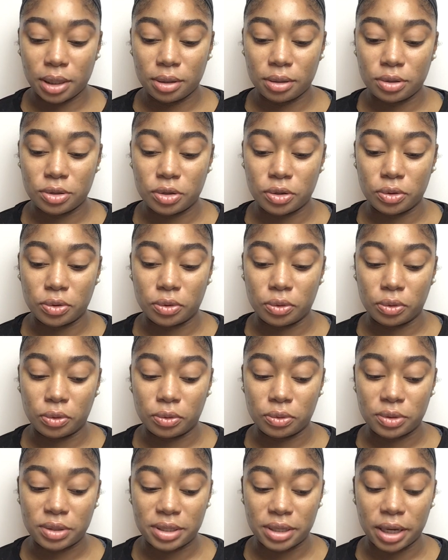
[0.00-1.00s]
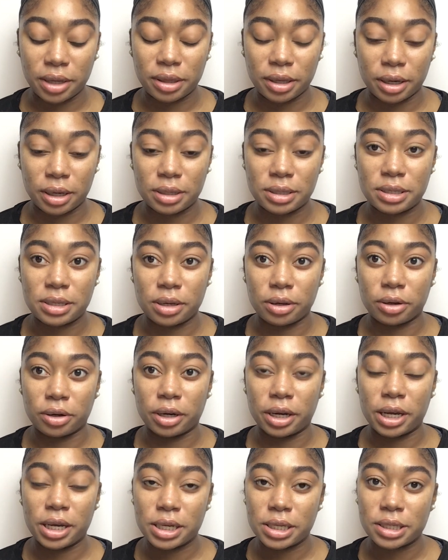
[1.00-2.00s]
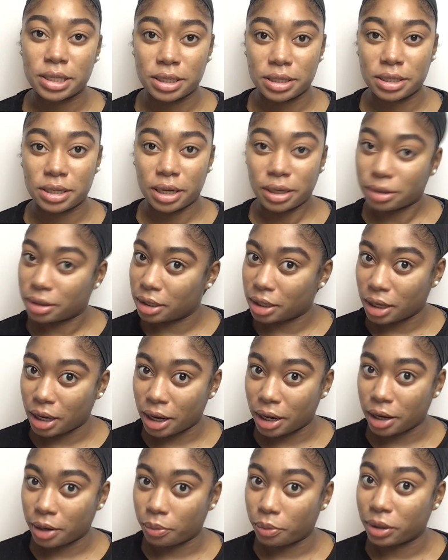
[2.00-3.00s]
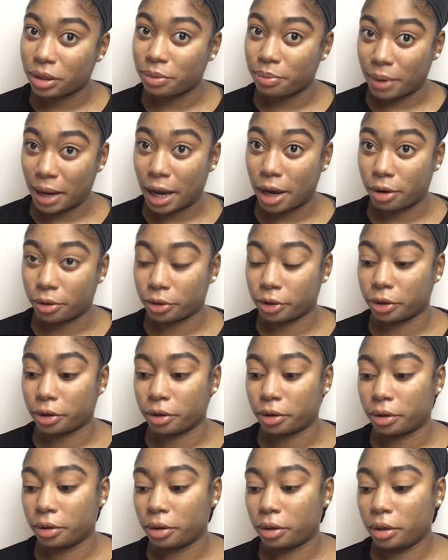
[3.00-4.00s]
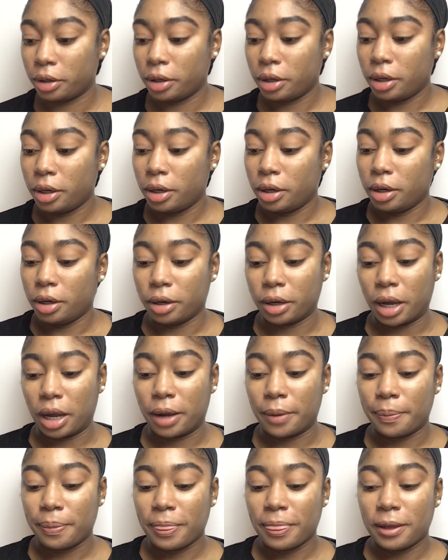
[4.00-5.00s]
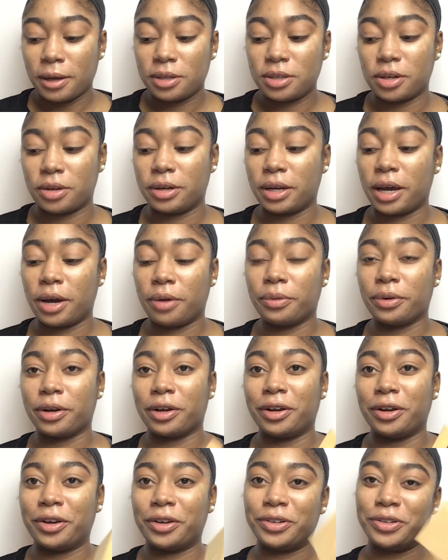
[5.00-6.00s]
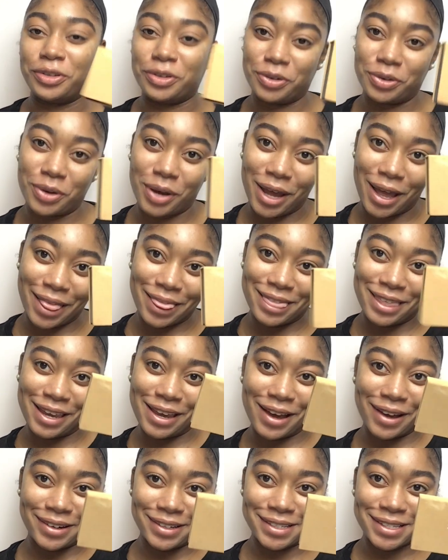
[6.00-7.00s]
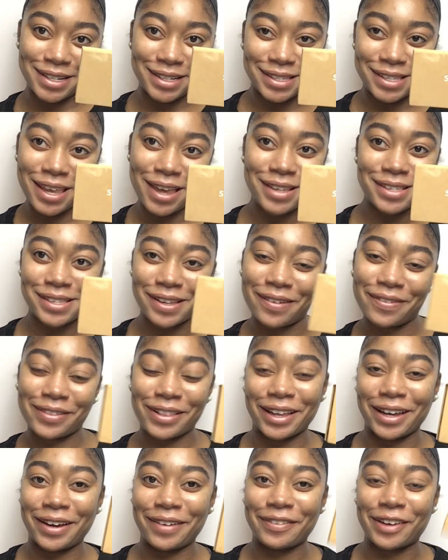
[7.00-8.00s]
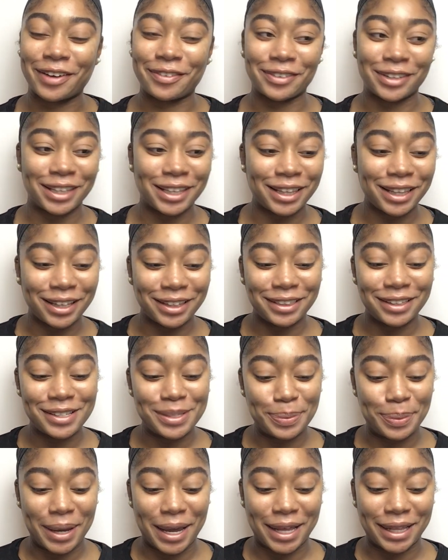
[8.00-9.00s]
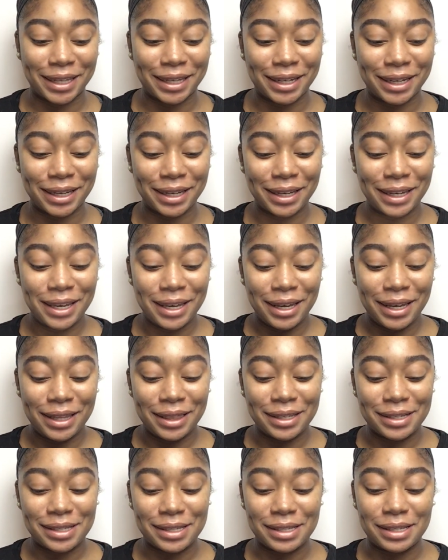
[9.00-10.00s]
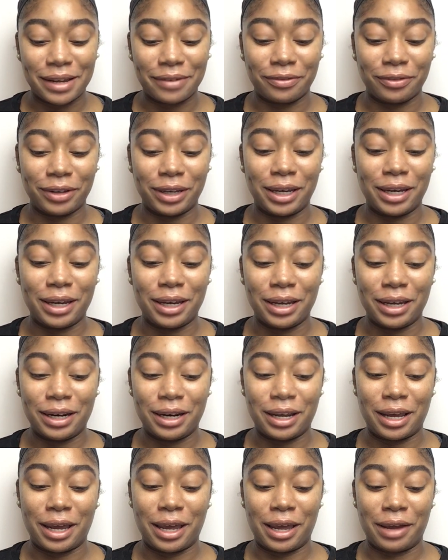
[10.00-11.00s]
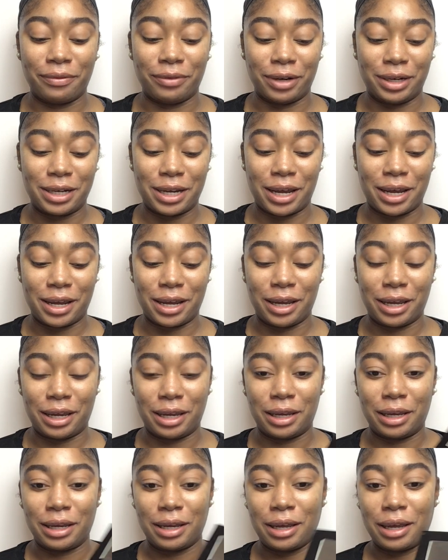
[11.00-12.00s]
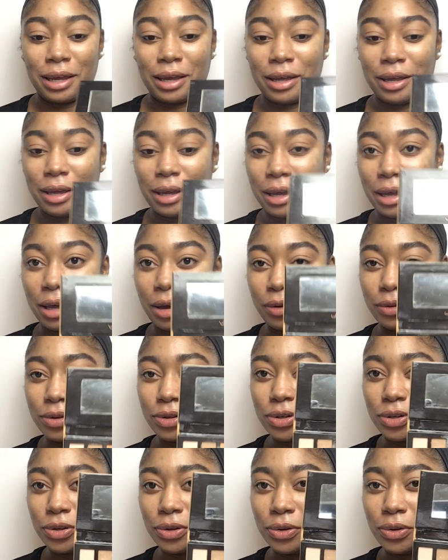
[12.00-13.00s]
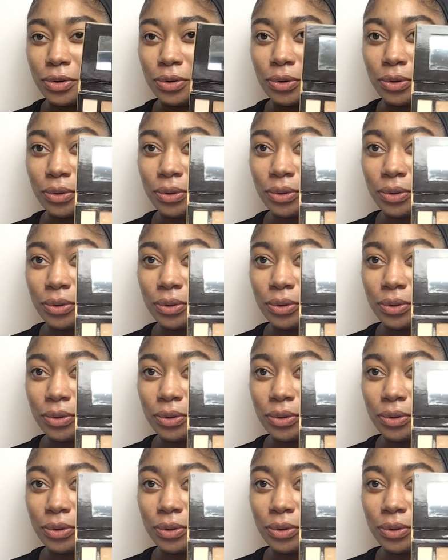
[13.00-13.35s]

to set the concealer and to set the eye with powder. Okay, so now we're gonna do the Anastasia Soft Glam. I really like this palette. This is definitely an everyday go-to